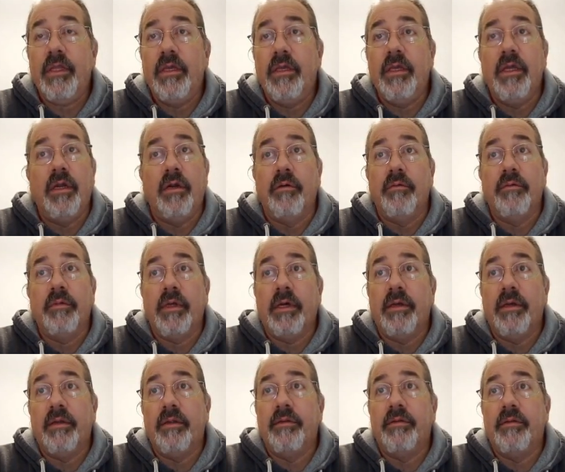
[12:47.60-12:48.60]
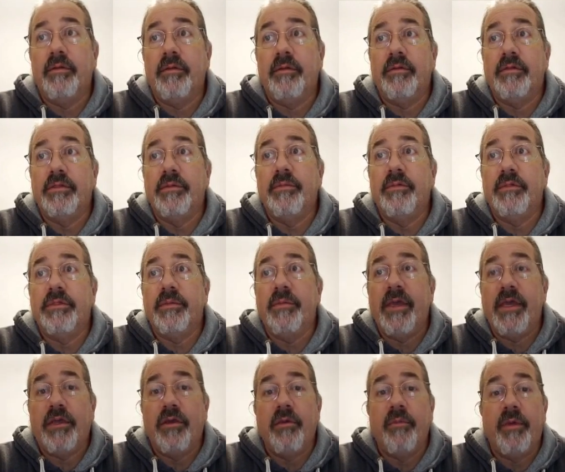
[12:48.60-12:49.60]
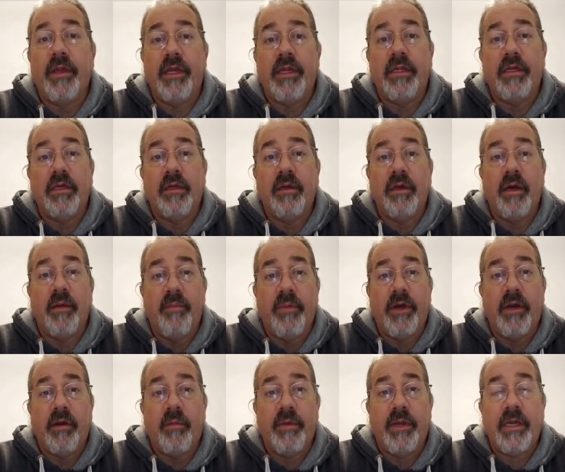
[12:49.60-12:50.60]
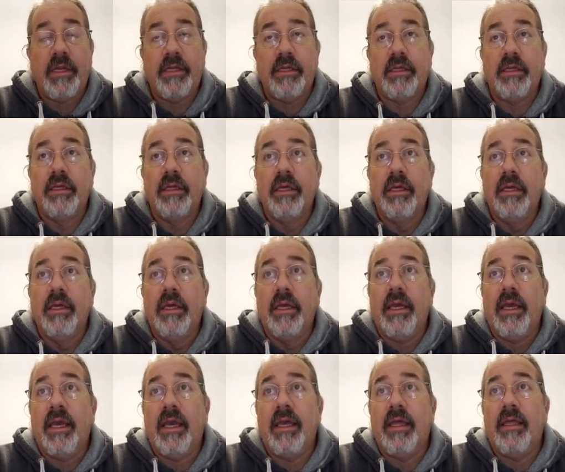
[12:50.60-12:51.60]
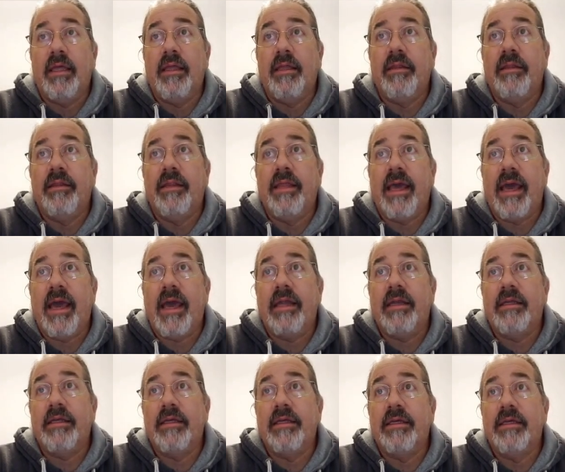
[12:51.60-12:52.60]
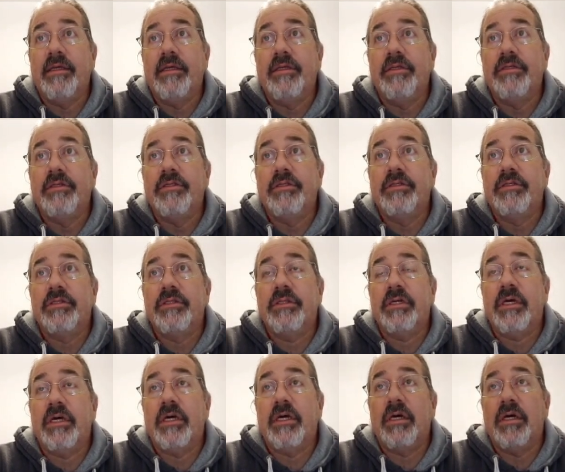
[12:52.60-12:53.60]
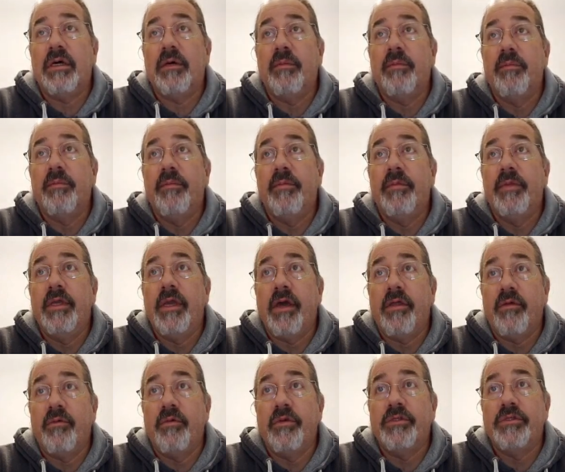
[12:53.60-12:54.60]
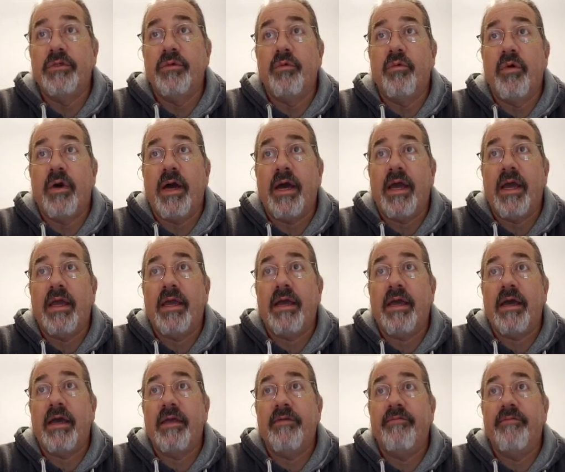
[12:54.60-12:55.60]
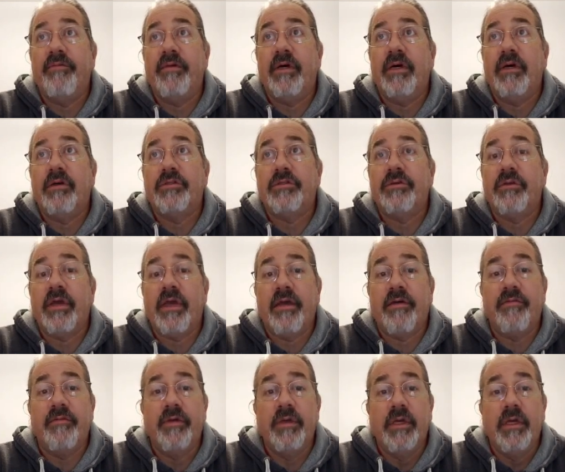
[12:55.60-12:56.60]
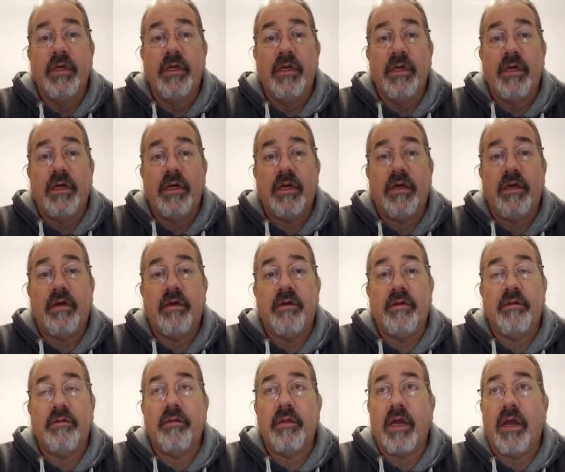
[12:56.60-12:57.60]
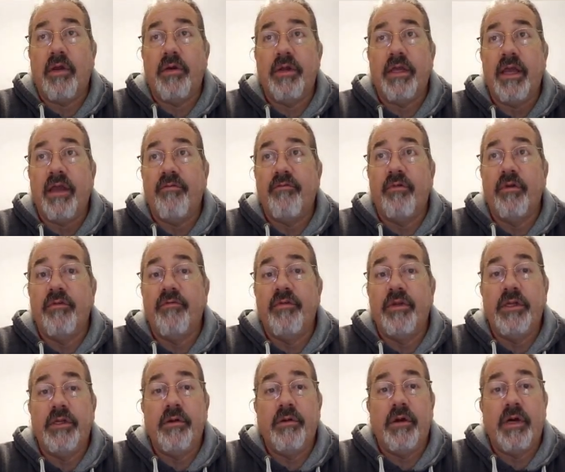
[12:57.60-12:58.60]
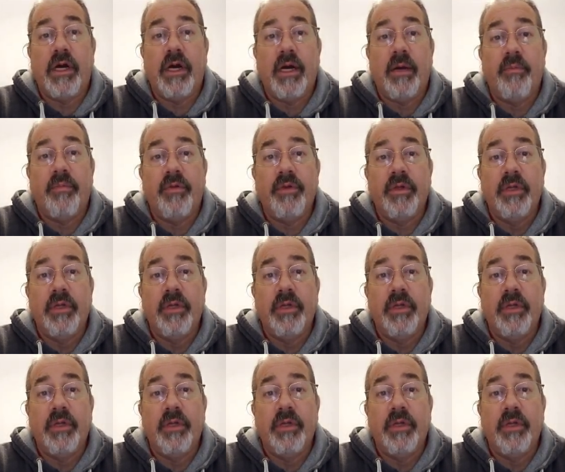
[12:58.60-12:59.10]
to make your painting a better painting. And that is the other reason why I also have I already have one video up